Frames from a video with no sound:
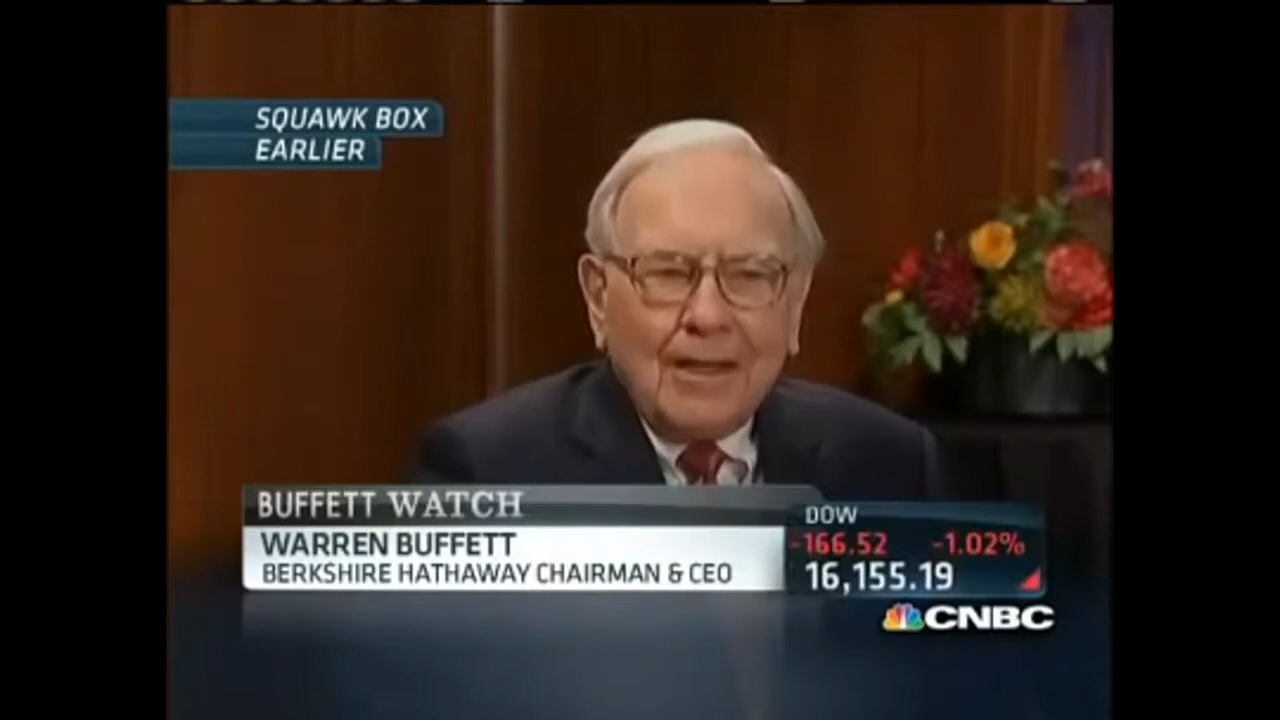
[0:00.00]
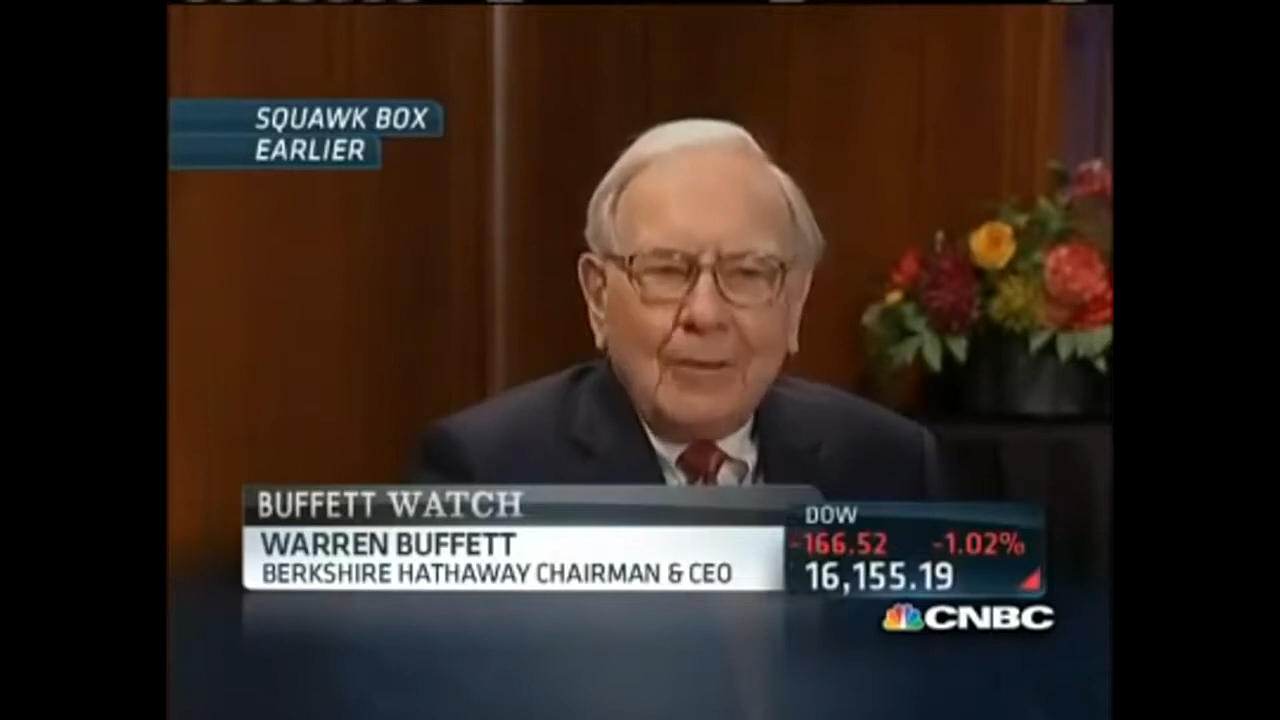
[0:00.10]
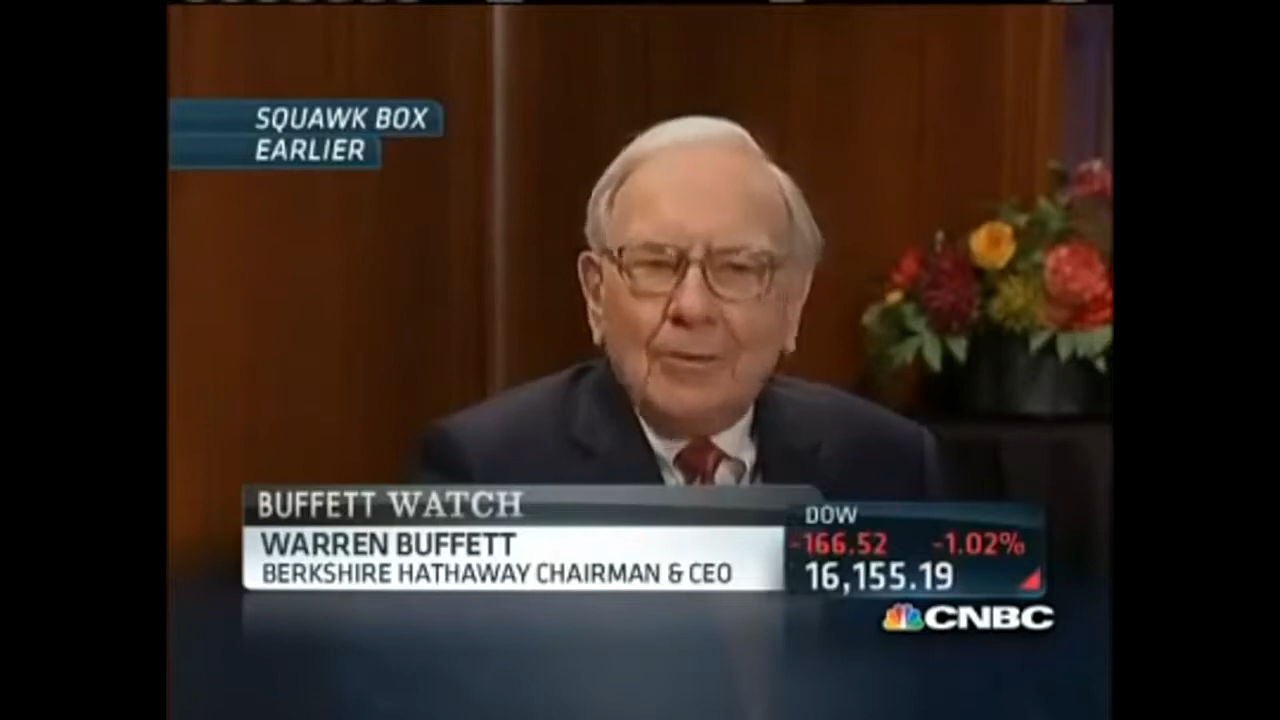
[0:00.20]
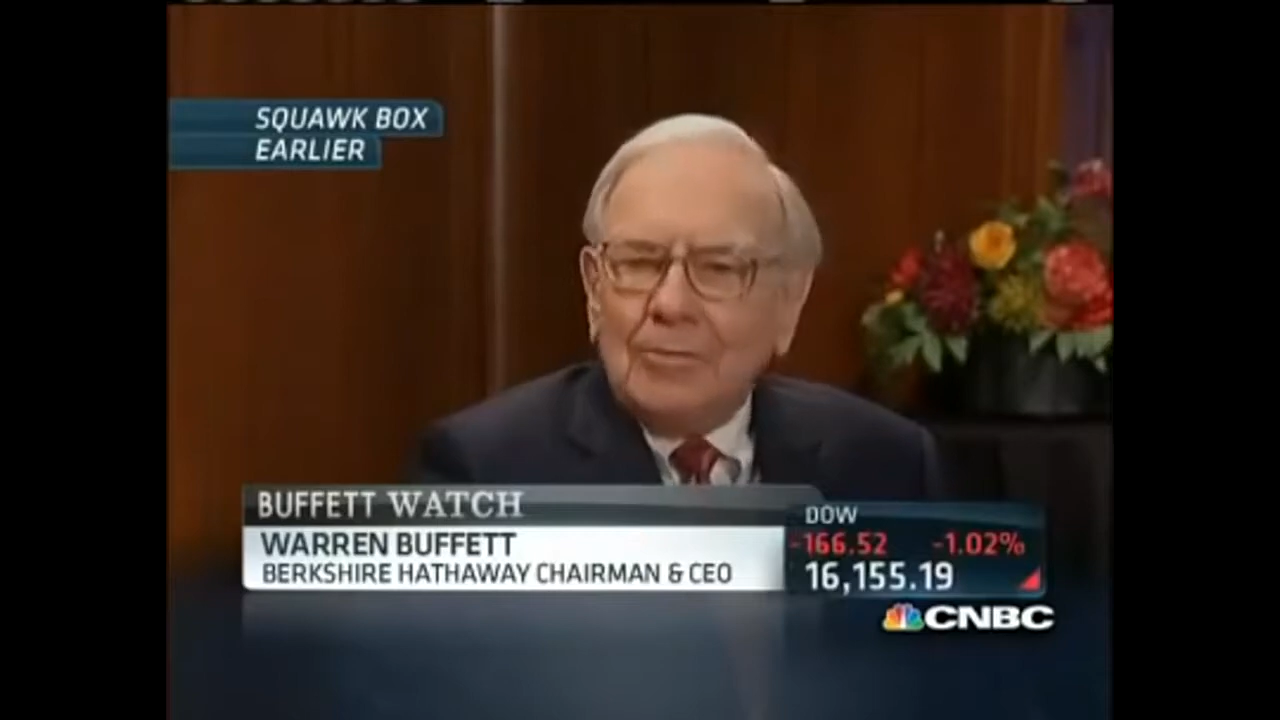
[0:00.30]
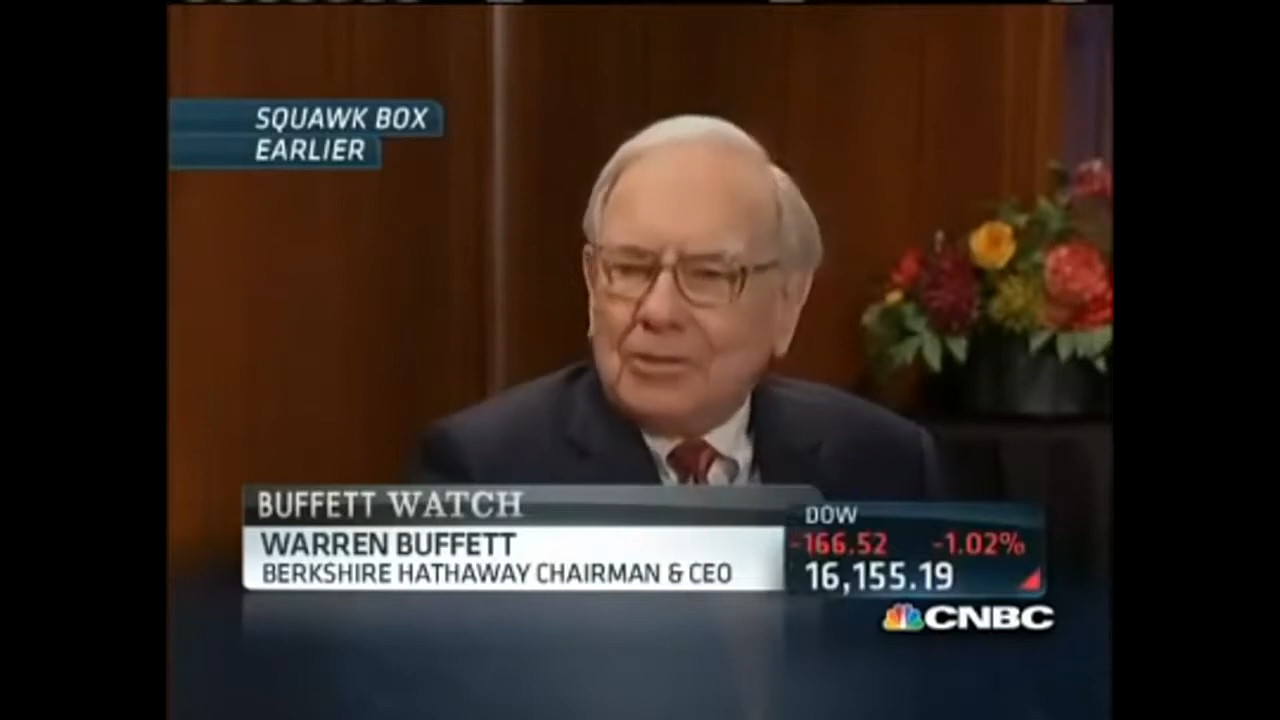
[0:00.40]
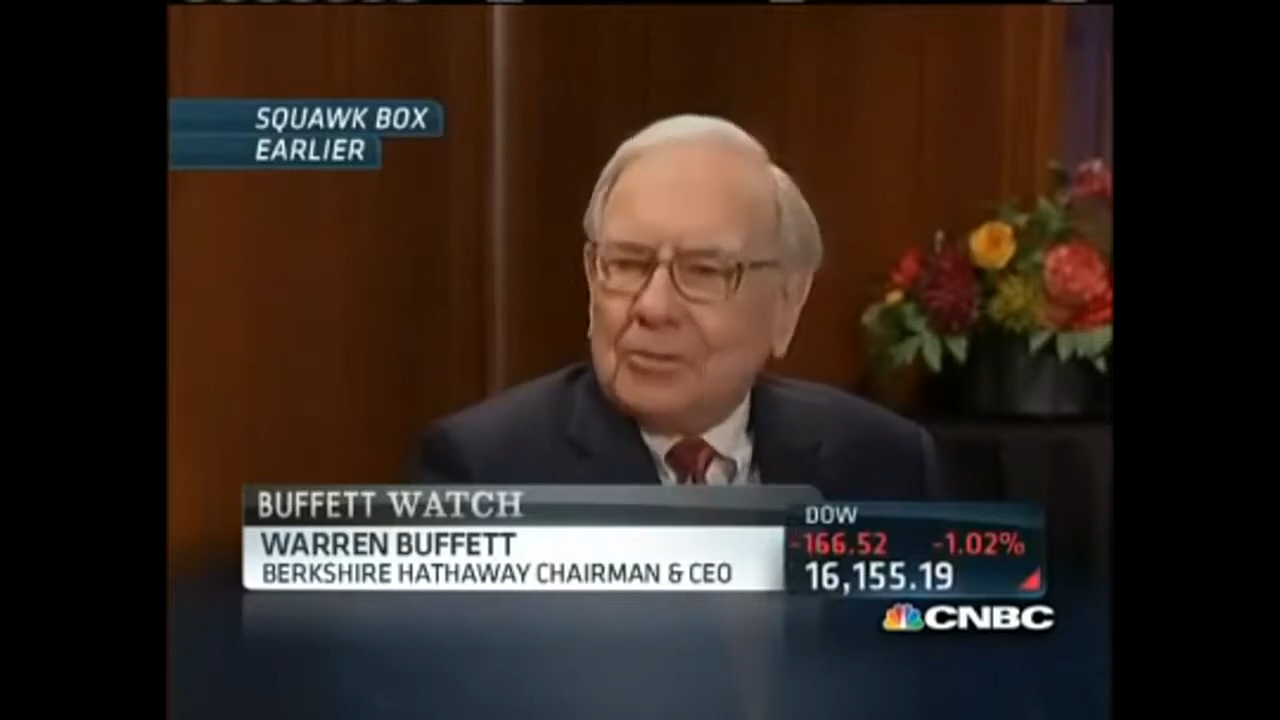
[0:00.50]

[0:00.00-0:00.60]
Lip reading: I wouldn't be